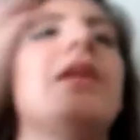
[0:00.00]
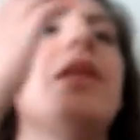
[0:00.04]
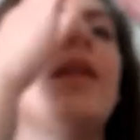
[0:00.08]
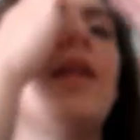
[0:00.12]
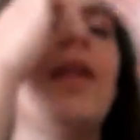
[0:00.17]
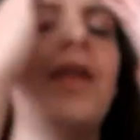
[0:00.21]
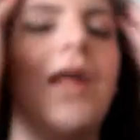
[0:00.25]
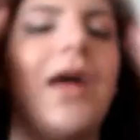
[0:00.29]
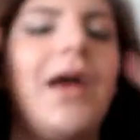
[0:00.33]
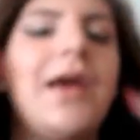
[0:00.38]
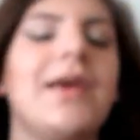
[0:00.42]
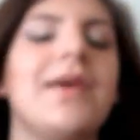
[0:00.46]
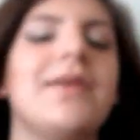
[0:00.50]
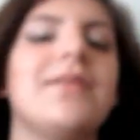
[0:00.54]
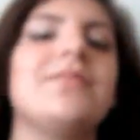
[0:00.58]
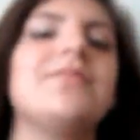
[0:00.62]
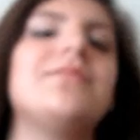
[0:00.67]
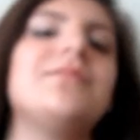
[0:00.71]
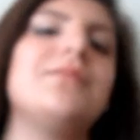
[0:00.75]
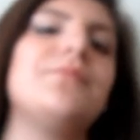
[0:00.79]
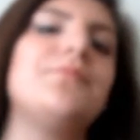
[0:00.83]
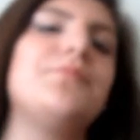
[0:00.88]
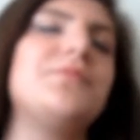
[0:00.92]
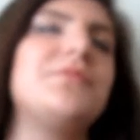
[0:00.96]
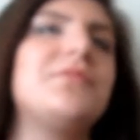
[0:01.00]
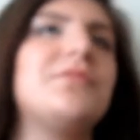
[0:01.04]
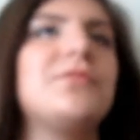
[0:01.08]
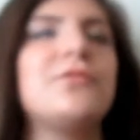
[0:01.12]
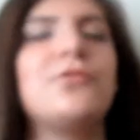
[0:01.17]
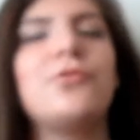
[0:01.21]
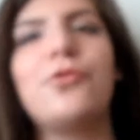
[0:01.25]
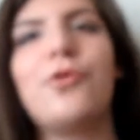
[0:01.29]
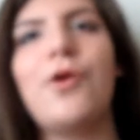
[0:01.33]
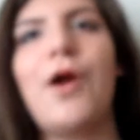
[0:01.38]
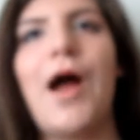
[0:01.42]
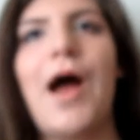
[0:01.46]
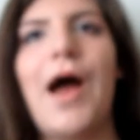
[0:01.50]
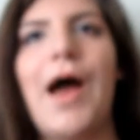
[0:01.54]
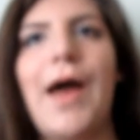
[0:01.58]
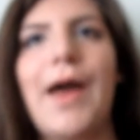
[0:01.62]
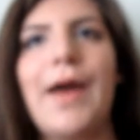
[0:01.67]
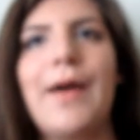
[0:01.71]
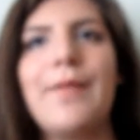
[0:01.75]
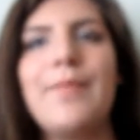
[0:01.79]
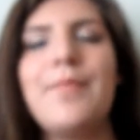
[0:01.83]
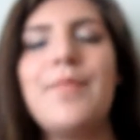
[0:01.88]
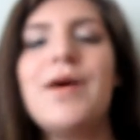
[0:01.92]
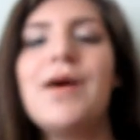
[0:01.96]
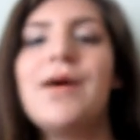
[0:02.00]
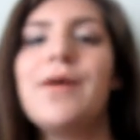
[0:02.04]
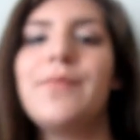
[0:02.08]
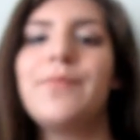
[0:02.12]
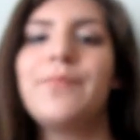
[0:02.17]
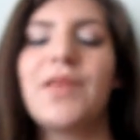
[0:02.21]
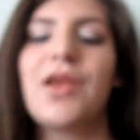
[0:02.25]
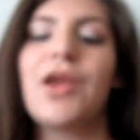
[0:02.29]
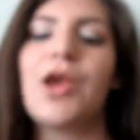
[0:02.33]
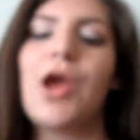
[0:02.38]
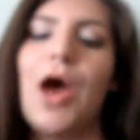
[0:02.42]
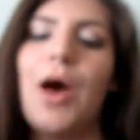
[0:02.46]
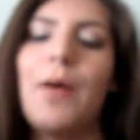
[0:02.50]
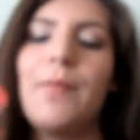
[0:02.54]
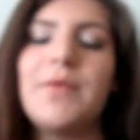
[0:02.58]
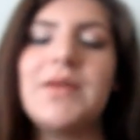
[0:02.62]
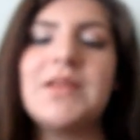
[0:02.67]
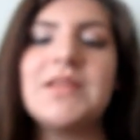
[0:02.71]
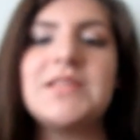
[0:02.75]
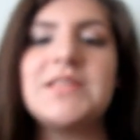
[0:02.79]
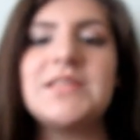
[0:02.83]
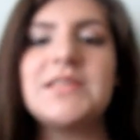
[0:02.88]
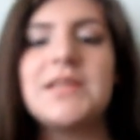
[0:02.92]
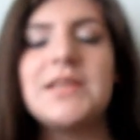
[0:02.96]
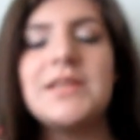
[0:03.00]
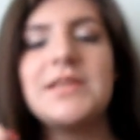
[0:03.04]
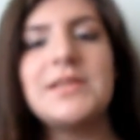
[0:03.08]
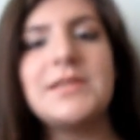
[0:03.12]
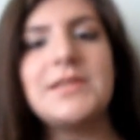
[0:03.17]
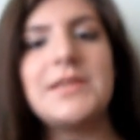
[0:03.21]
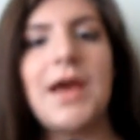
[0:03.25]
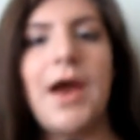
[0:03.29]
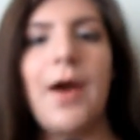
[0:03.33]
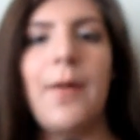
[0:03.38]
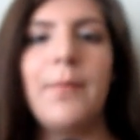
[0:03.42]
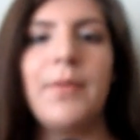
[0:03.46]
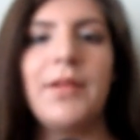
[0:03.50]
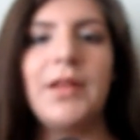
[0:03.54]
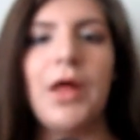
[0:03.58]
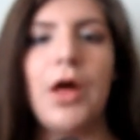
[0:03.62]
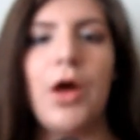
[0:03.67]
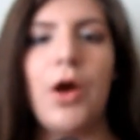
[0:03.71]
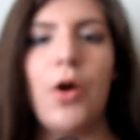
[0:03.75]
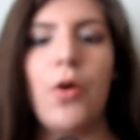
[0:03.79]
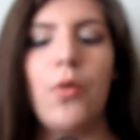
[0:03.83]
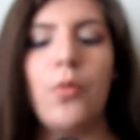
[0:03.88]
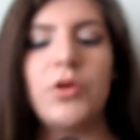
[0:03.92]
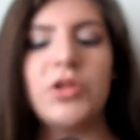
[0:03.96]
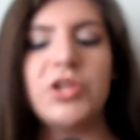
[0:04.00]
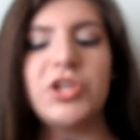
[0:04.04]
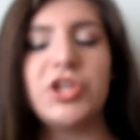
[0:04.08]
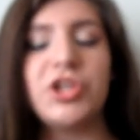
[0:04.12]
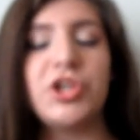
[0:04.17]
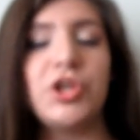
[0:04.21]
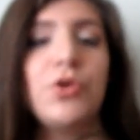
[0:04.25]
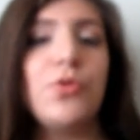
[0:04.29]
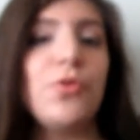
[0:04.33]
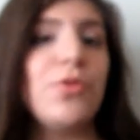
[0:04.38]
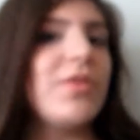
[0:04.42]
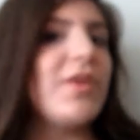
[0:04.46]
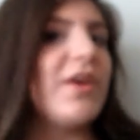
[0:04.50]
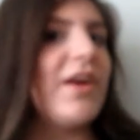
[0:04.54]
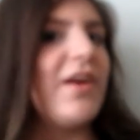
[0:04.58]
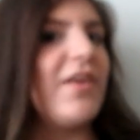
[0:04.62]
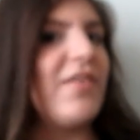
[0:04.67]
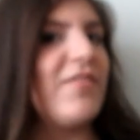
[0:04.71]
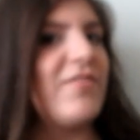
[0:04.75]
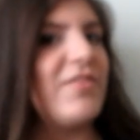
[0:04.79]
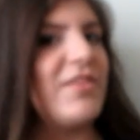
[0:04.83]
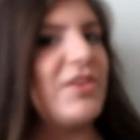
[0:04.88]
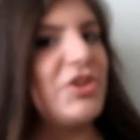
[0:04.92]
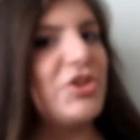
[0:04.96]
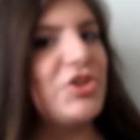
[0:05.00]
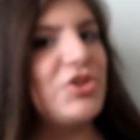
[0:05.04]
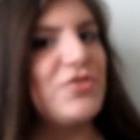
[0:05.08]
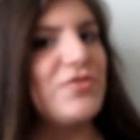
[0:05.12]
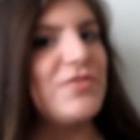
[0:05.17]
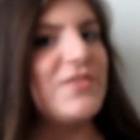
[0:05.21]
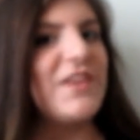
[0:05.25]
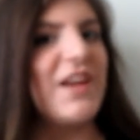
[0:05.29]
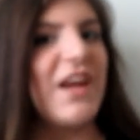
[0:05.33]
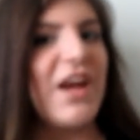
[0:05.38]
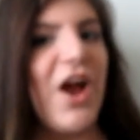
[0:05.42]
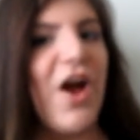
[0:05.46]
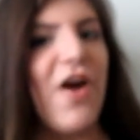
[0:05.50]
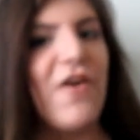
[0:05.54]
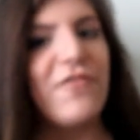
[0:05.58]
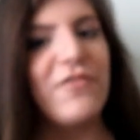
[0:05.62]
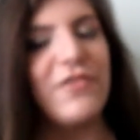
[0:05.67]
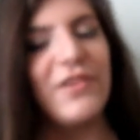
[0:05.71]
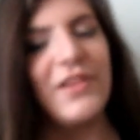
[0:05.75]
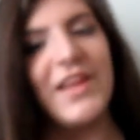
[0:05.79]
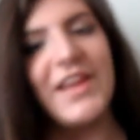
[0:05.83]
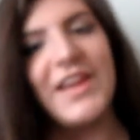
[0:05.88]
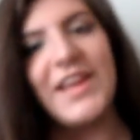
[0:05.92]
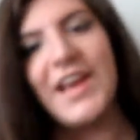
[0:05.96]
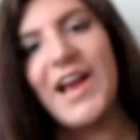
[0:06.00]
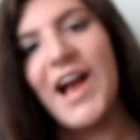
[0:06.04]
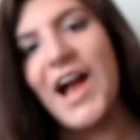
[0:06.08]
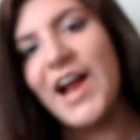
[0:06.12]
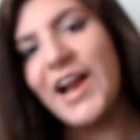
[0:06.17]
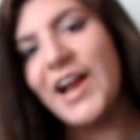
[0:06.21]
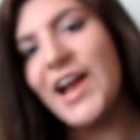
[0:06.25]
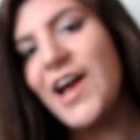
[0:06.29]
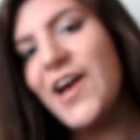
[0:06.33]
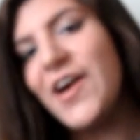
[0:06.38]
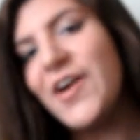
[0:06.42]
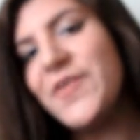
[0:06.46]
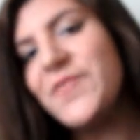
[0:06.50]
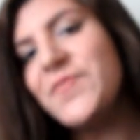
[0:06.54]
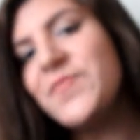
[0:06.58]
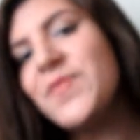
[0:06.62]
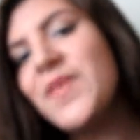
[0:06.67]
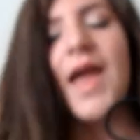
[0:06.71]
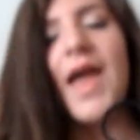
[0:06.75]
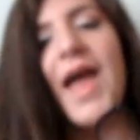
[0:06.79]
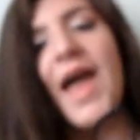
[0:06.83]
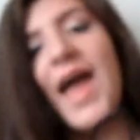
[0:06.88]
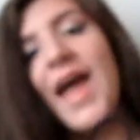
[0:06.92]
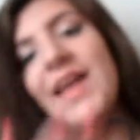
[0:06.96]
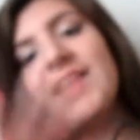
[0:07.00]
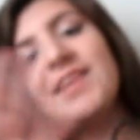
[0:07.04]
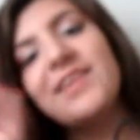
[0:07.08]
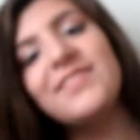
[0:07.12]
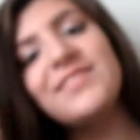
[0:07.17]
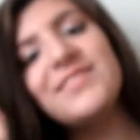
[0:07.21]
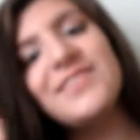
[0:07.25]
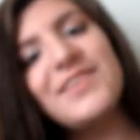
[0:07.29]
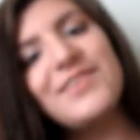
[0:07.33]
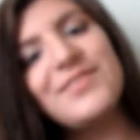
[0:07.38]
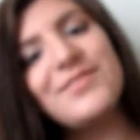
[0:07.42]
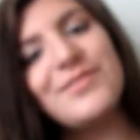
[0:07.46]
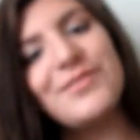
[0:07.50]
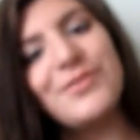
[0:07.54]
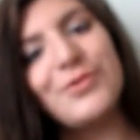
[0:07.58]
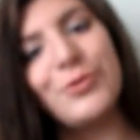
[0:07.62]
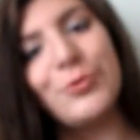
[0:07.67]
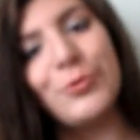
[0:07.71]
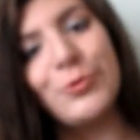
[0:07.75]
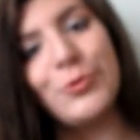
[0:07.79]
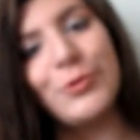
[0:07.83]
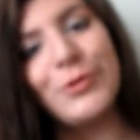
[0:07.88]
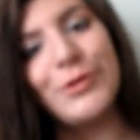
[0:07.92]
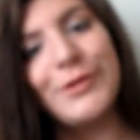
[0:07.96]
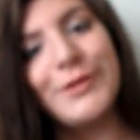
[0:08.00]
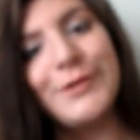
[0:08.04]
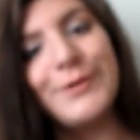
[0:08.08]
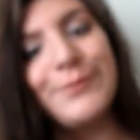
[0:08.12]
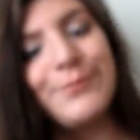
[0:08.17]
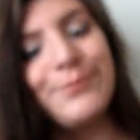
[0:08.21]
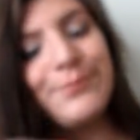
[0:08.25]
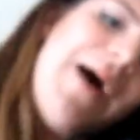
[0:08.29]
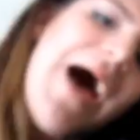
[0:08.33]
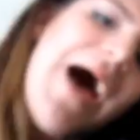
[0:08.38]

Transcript: Like and subscribe. Comment down below what you think of the shoes that I got for Lady Gaga. And I'll see you soon.